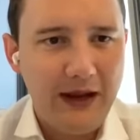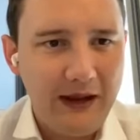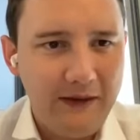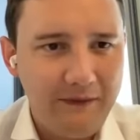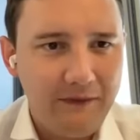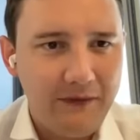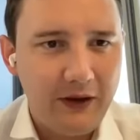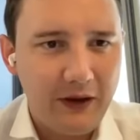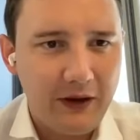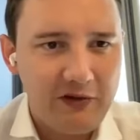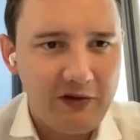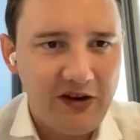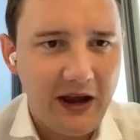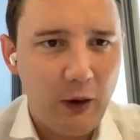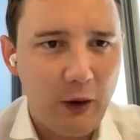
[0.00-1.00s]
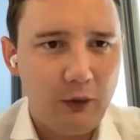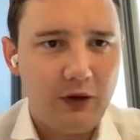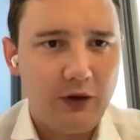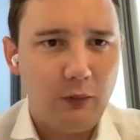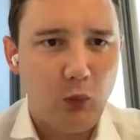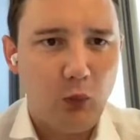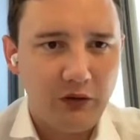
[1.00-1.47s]
If the
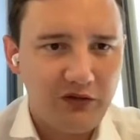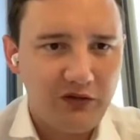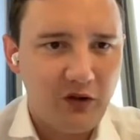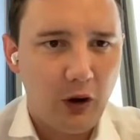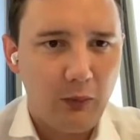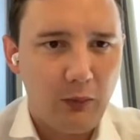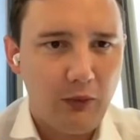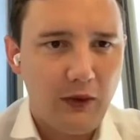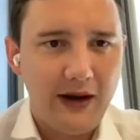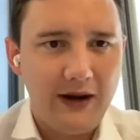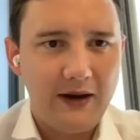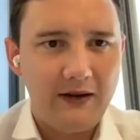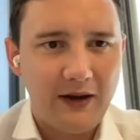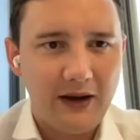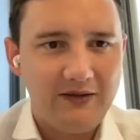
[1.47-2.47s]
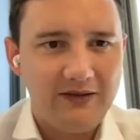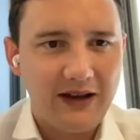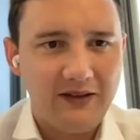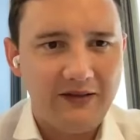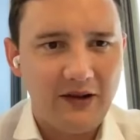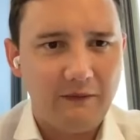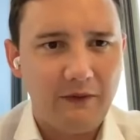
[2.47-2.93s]
shareholder wants to operate and set
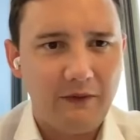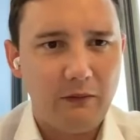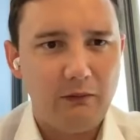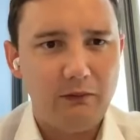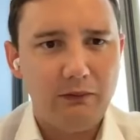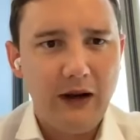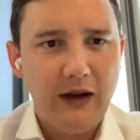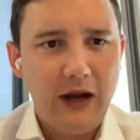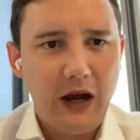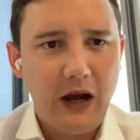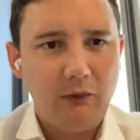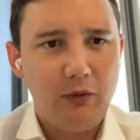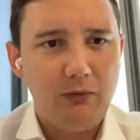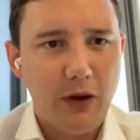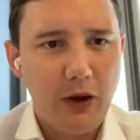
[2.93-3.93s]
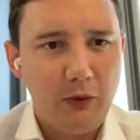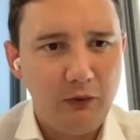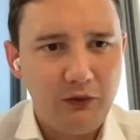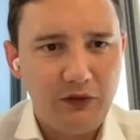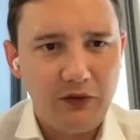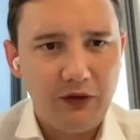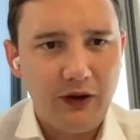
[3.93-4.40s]
this up from a
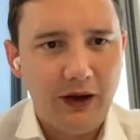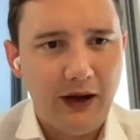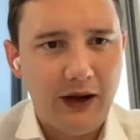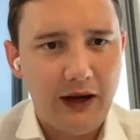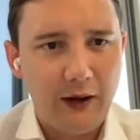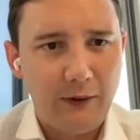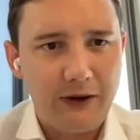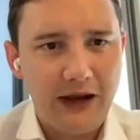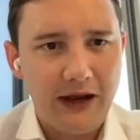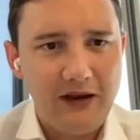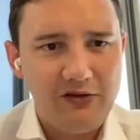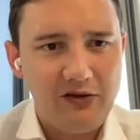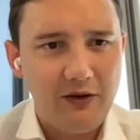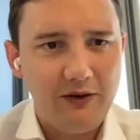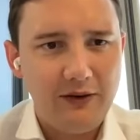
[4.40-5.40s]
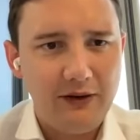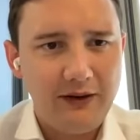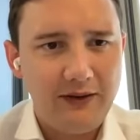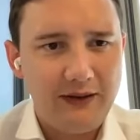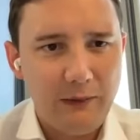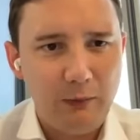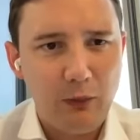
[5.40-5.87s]
remote location,
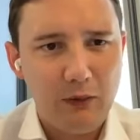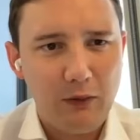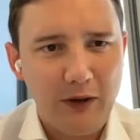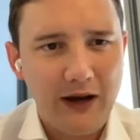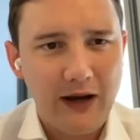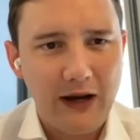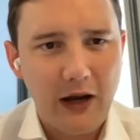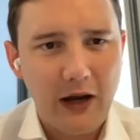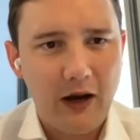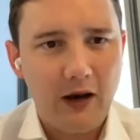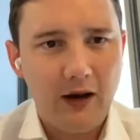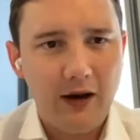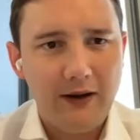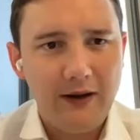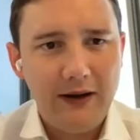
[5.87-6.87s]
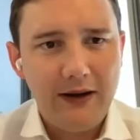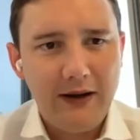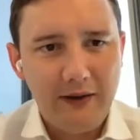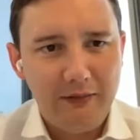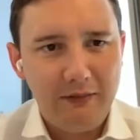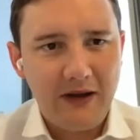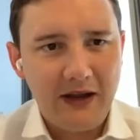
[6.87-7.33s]
then we really are
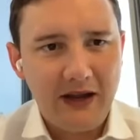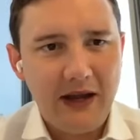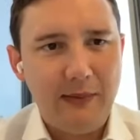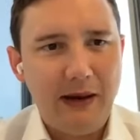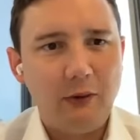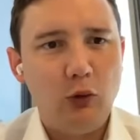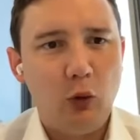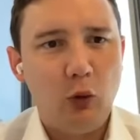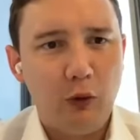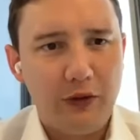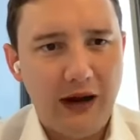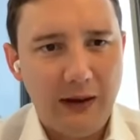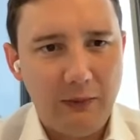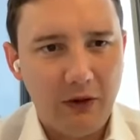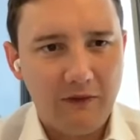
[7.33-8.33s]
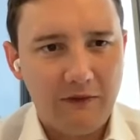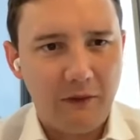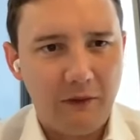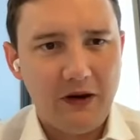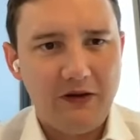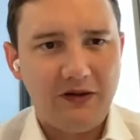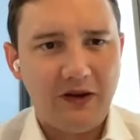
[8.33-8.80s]
thinking about Northern Emirate
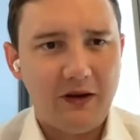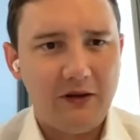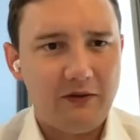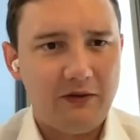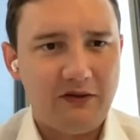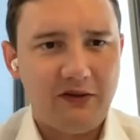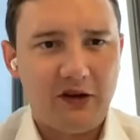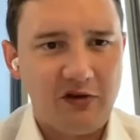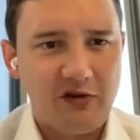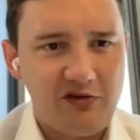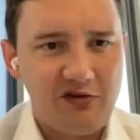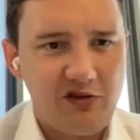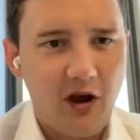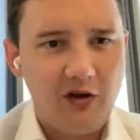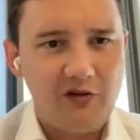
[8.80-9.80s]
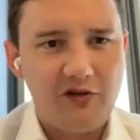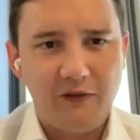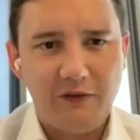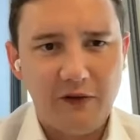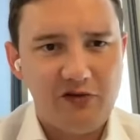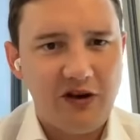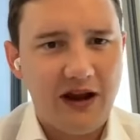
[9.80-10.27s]
free zones such as
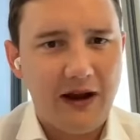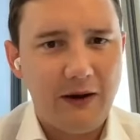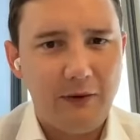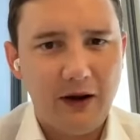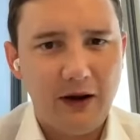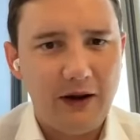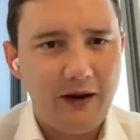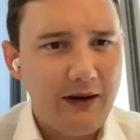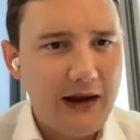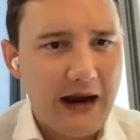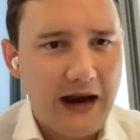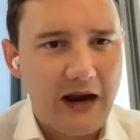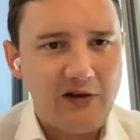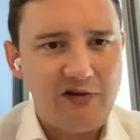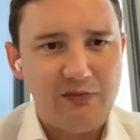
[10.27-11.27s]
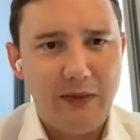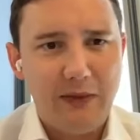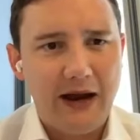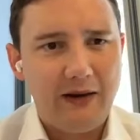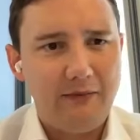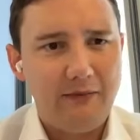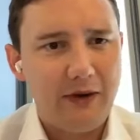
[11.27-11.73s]
Sharjah, Fujairah,
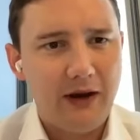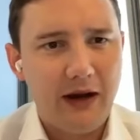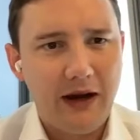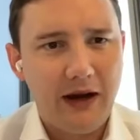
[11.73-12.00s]
Ajman.